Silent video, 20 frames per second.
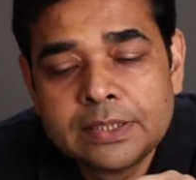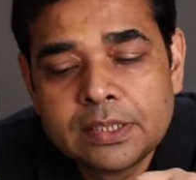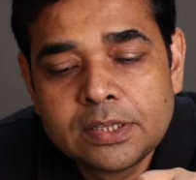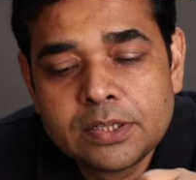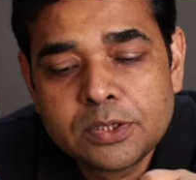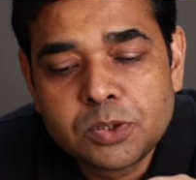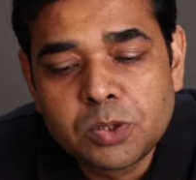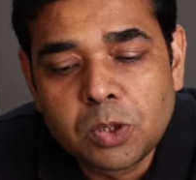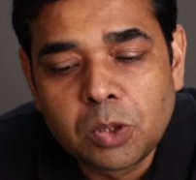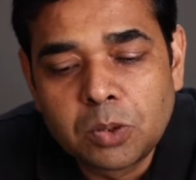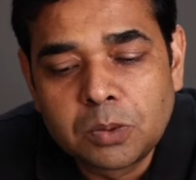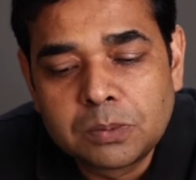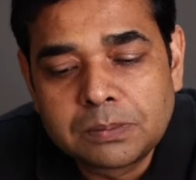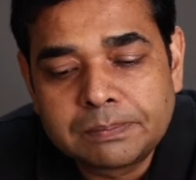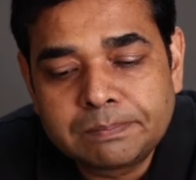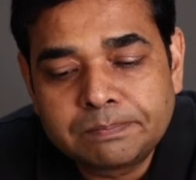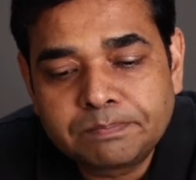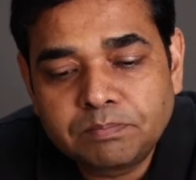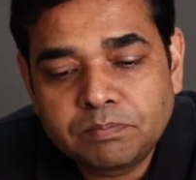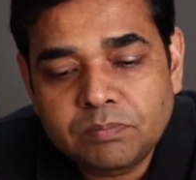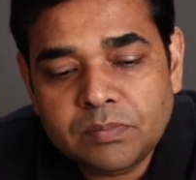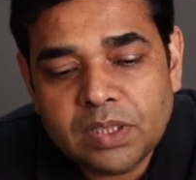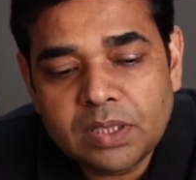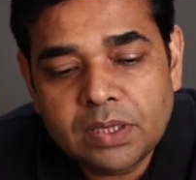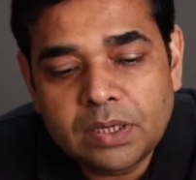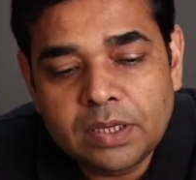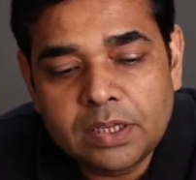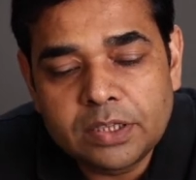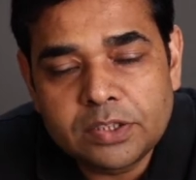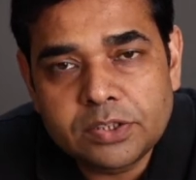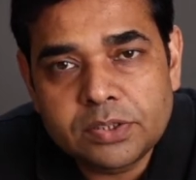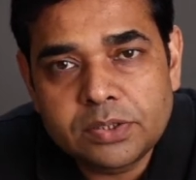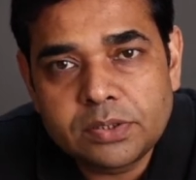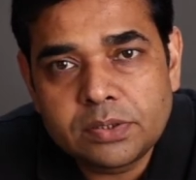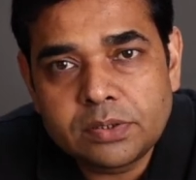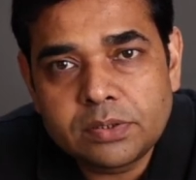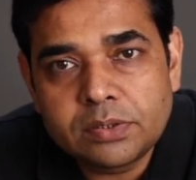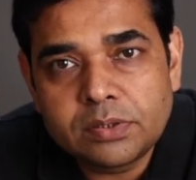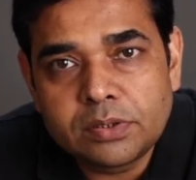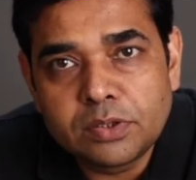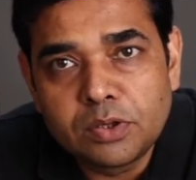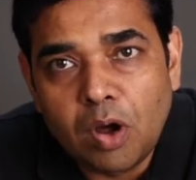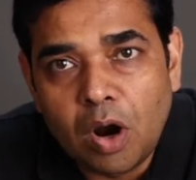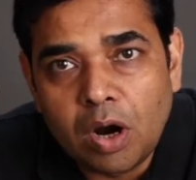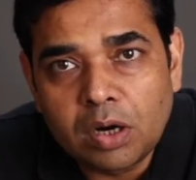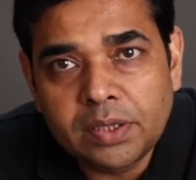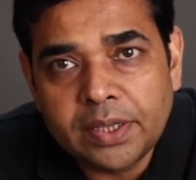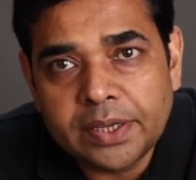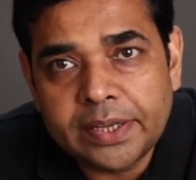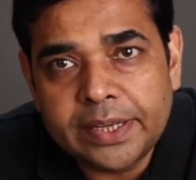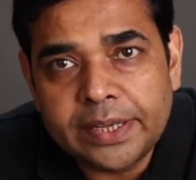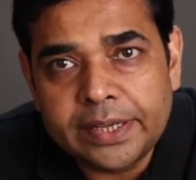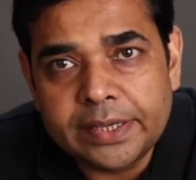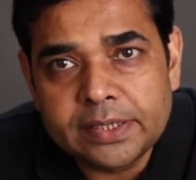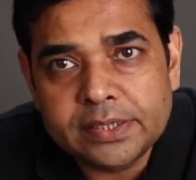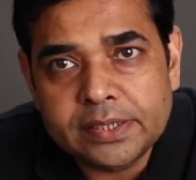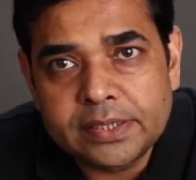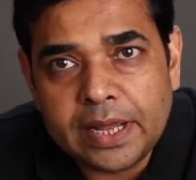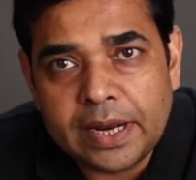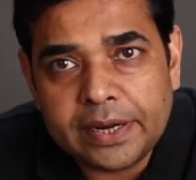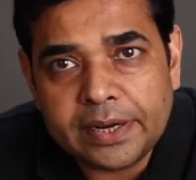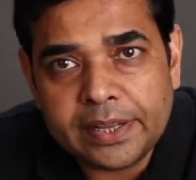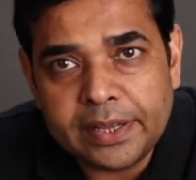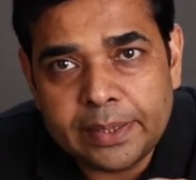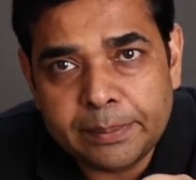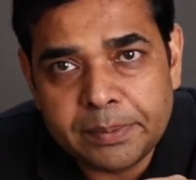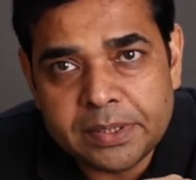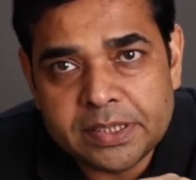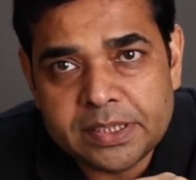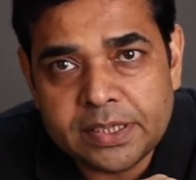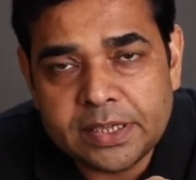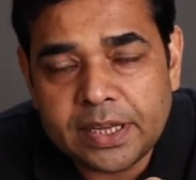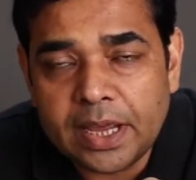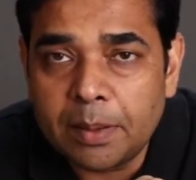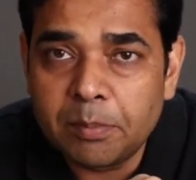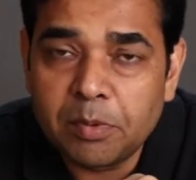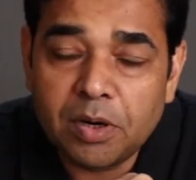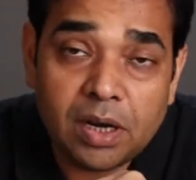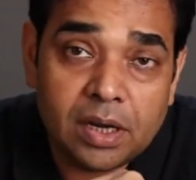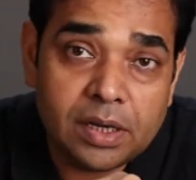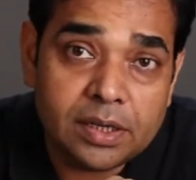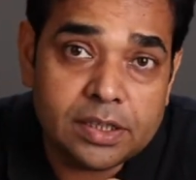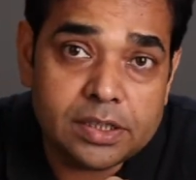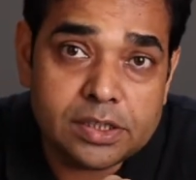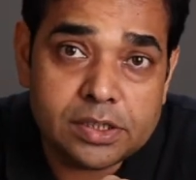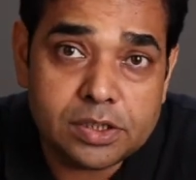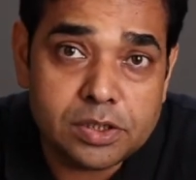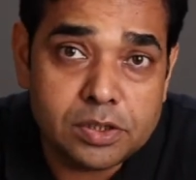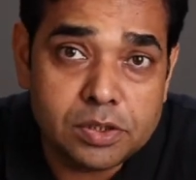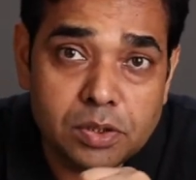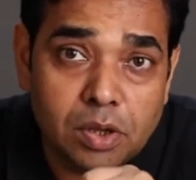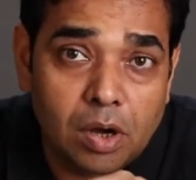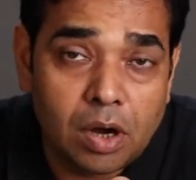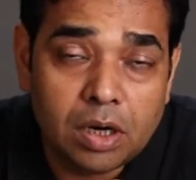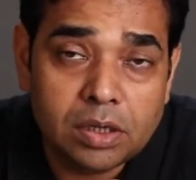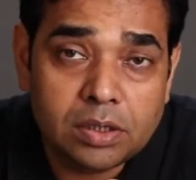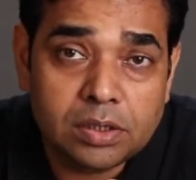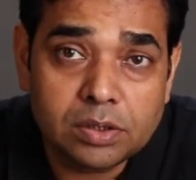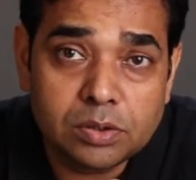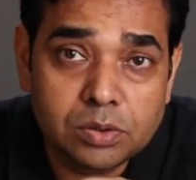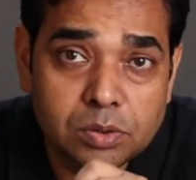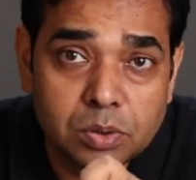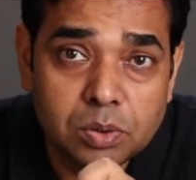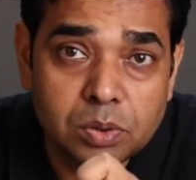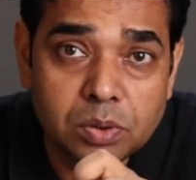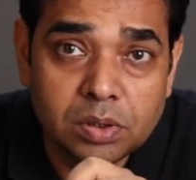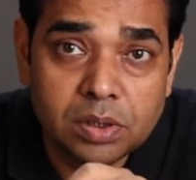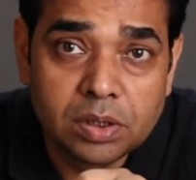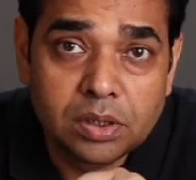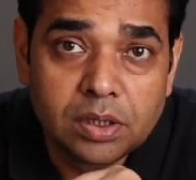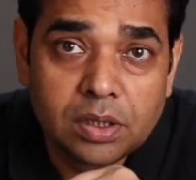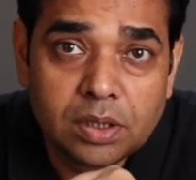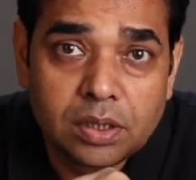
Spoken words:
So it's not the case that APC camera is not good,